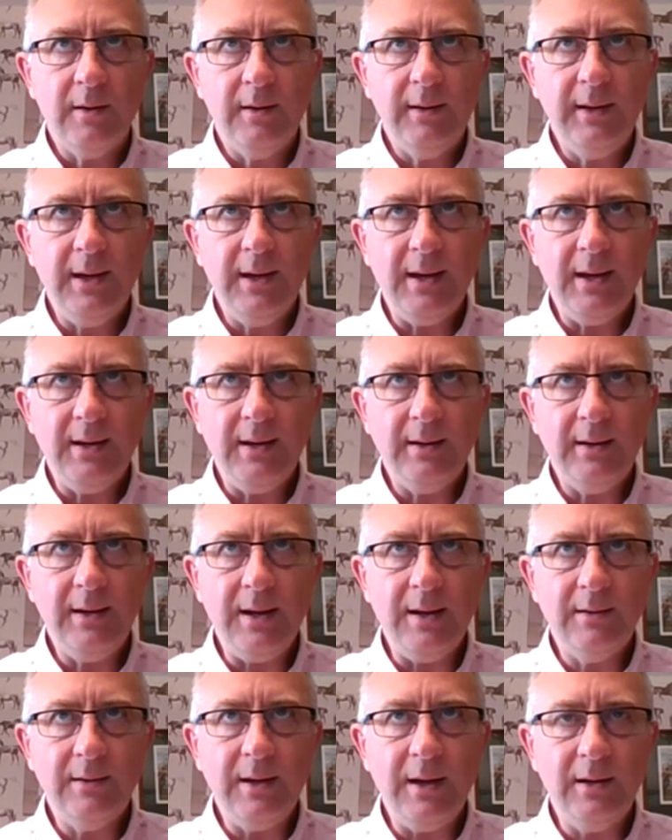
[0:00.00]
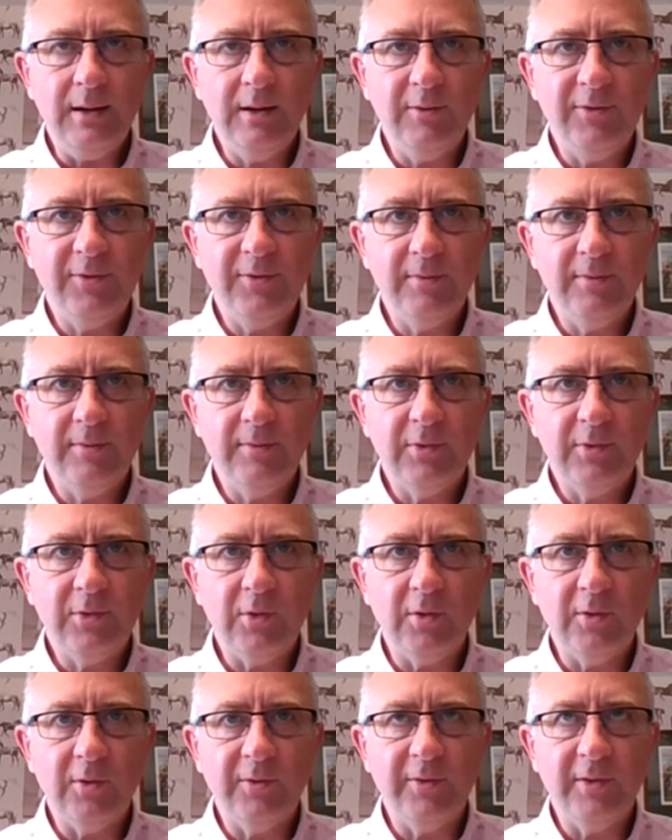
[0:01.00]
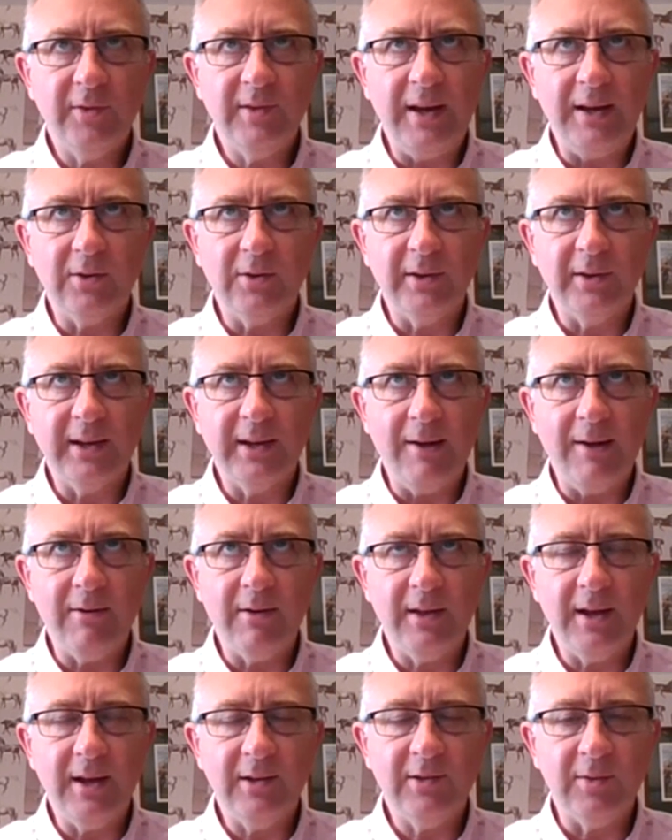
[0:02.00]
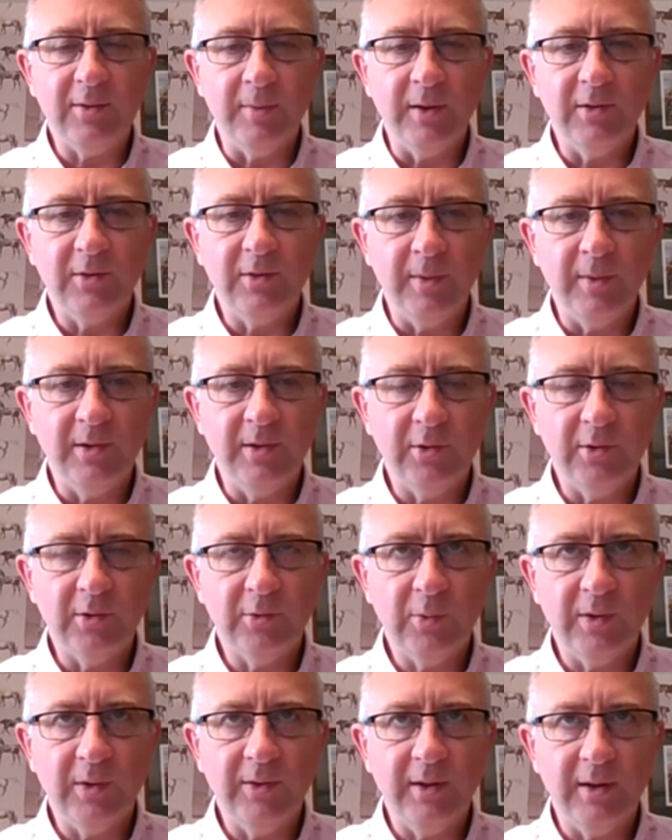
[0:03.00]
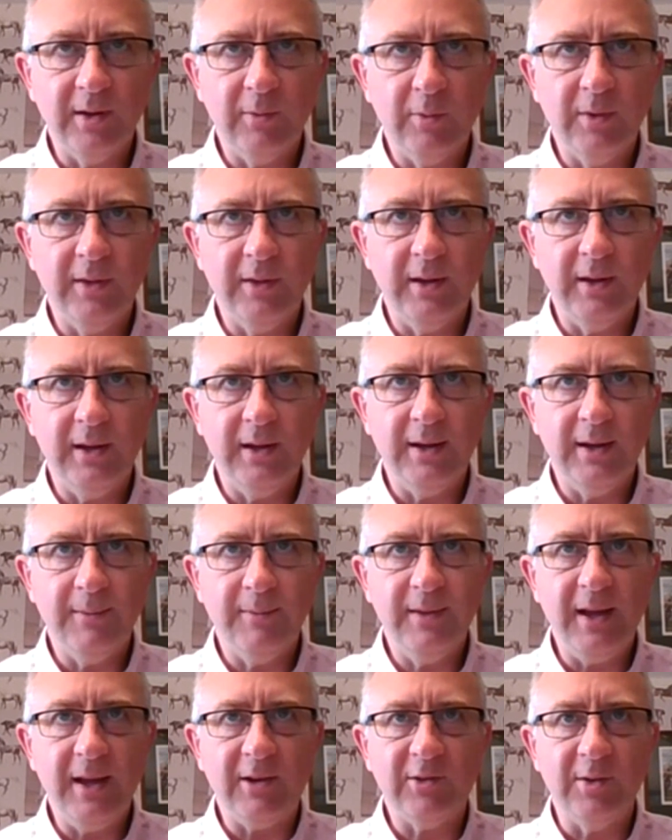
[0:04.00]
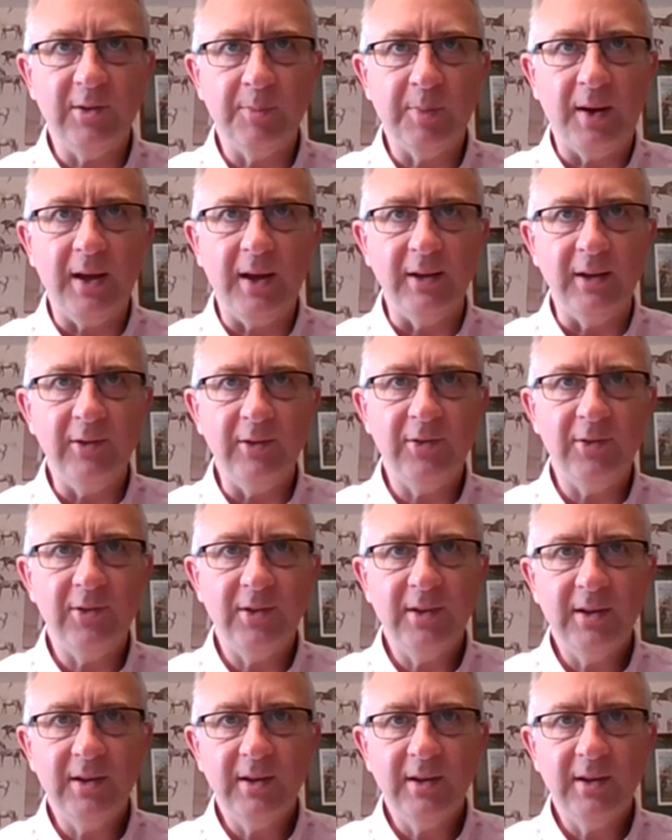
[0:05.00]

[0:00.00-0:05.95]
Yeah, now you've sort of dangled a carrot there to me, George, with the extra place.